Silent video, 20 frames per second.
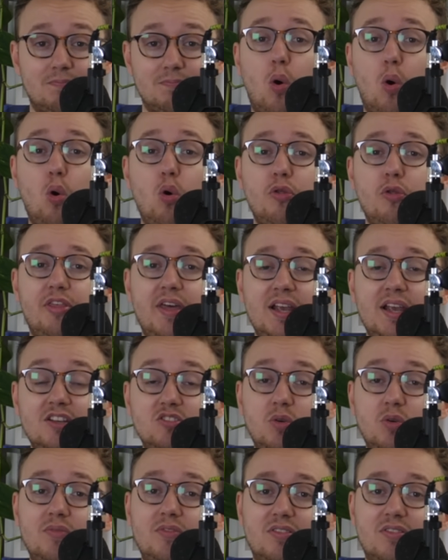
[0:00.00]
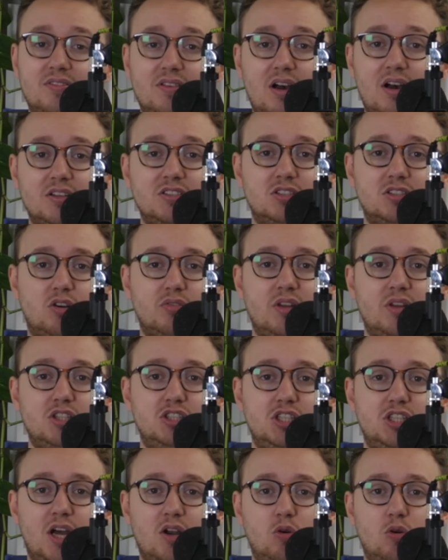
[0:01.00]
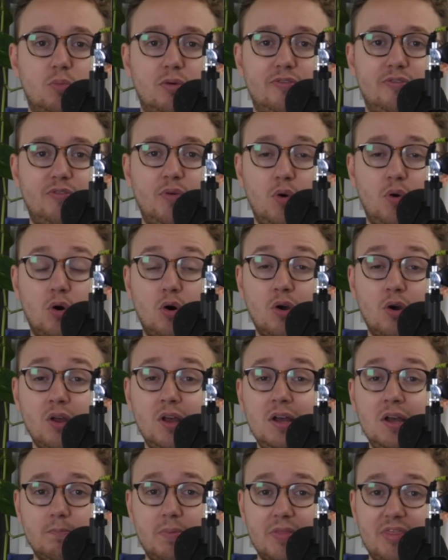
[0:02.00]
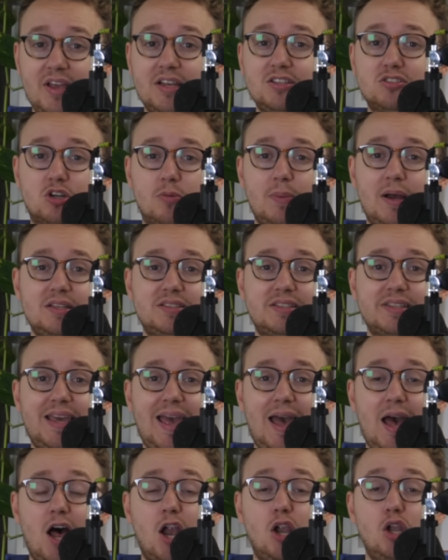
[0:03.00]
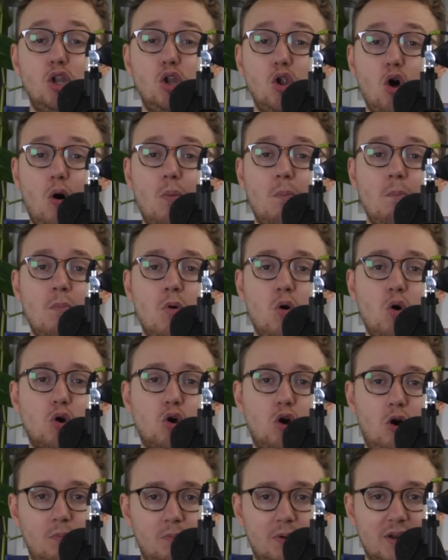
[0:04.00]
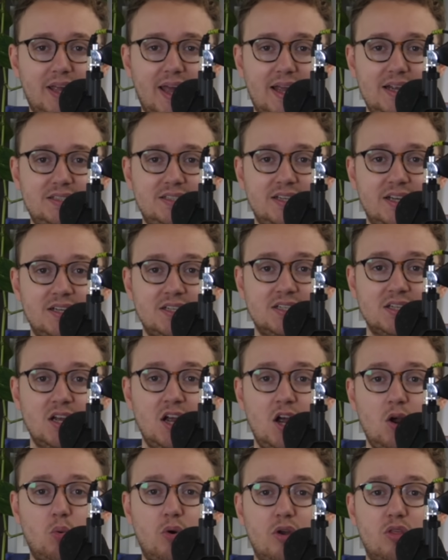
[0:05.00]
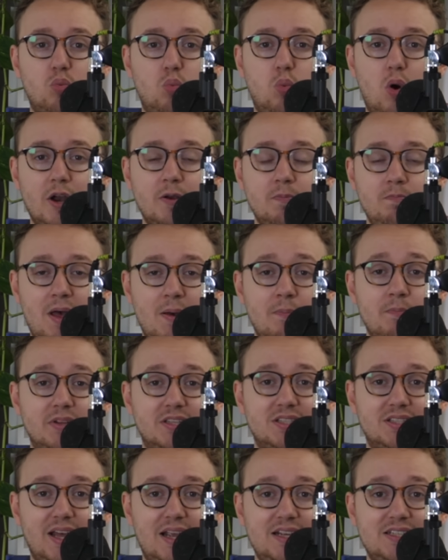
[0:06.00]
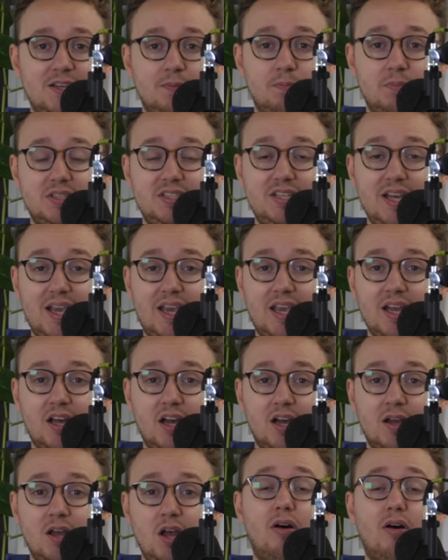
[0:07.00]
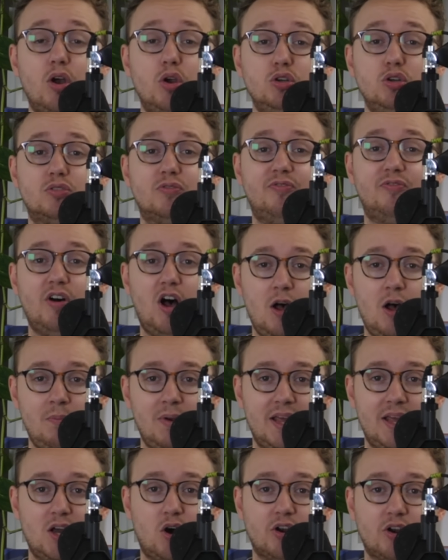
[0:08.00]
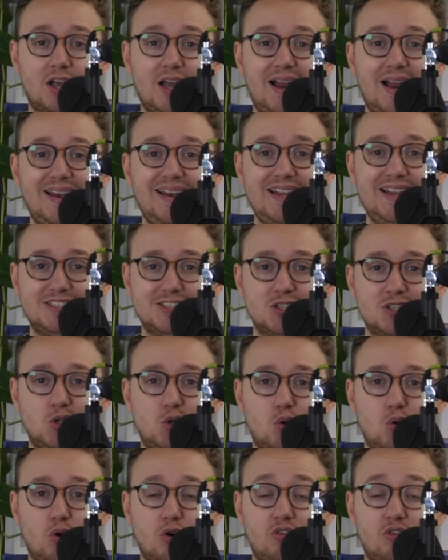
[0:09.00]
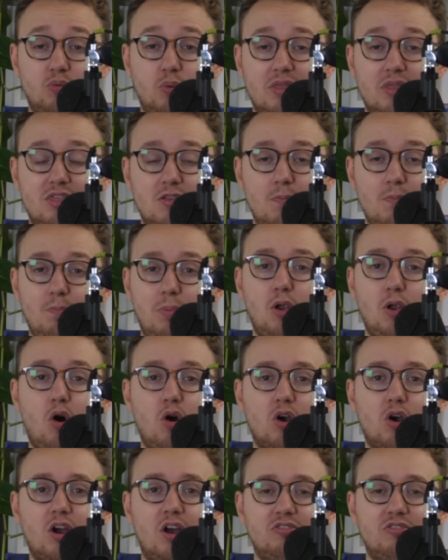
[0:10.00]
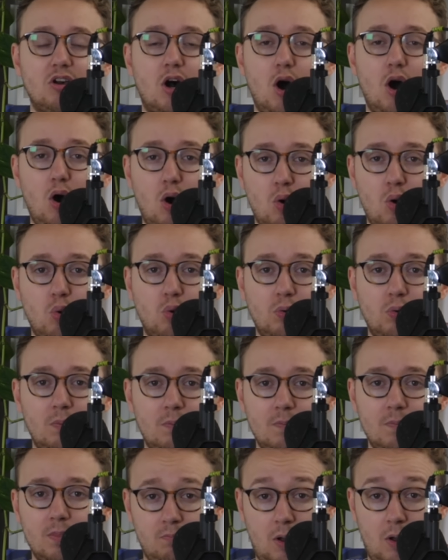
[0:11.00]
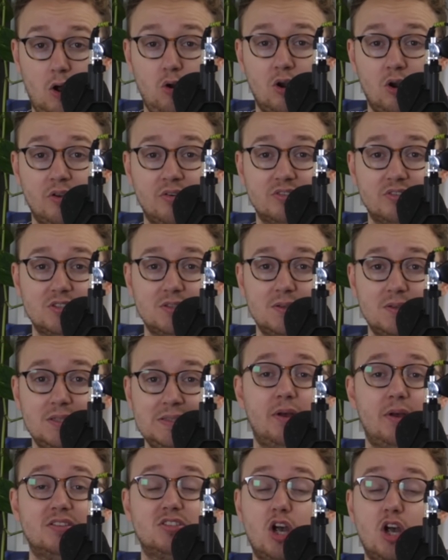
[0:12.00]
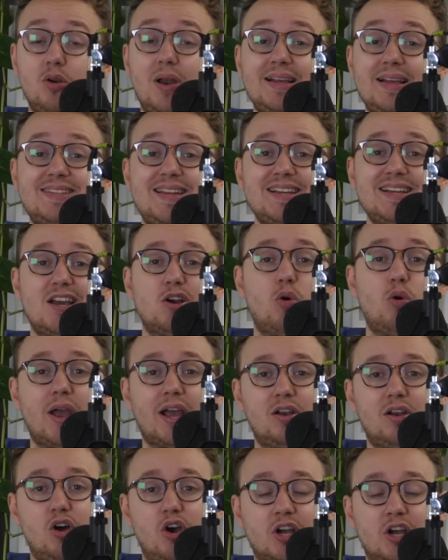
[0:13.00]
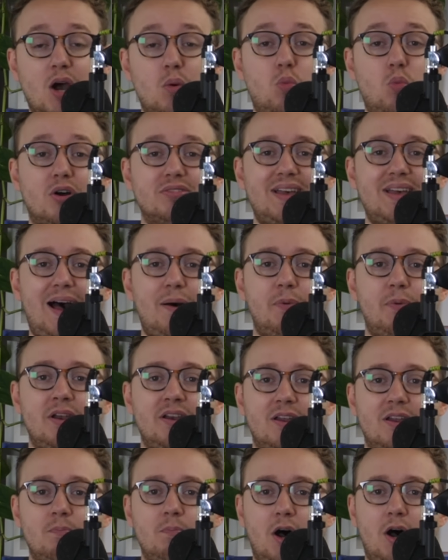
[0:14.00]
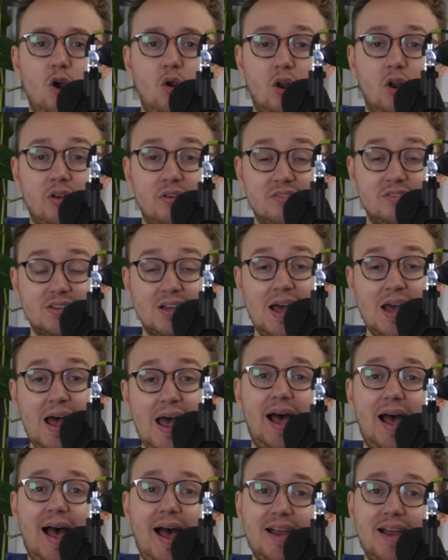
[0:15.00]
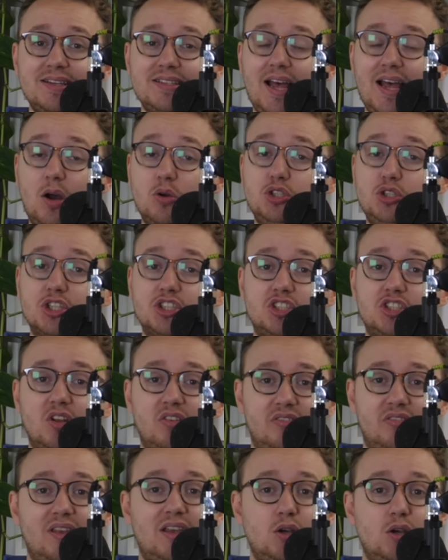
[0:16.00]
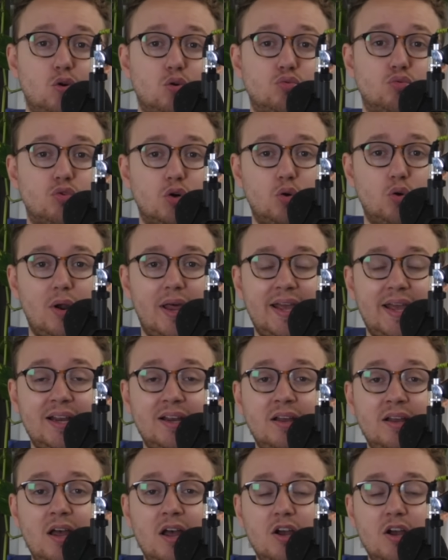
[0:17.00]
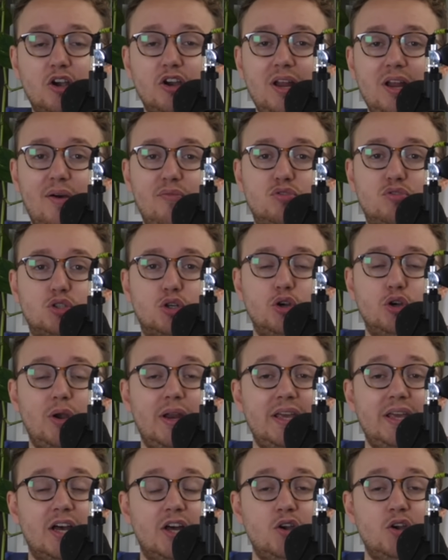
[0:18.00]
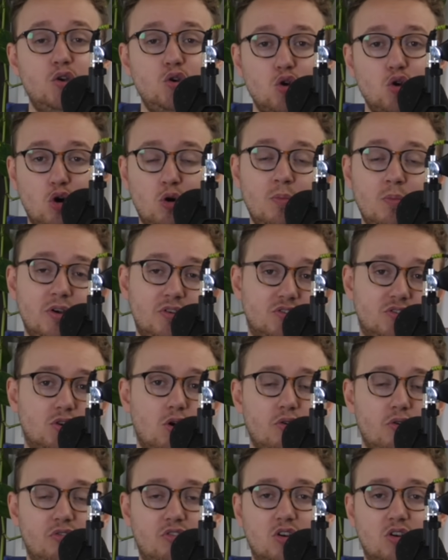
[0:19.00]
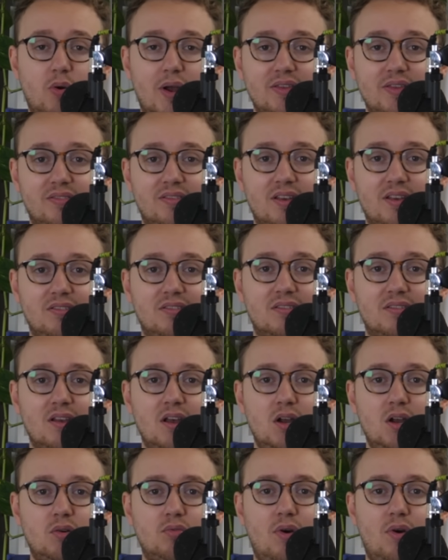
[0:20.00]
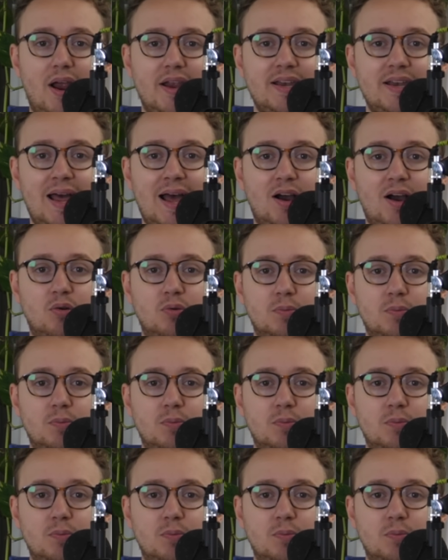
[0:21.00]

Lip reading: All things we've discussed on this channel before, but things are about to get a lot more complicated with one member state in particular, who's firmly on a collision course with the bloc as a whole, Poland. So let's take a quick look at what's happened in Poland, and how just a single ruling could have truly enormous consequences right now.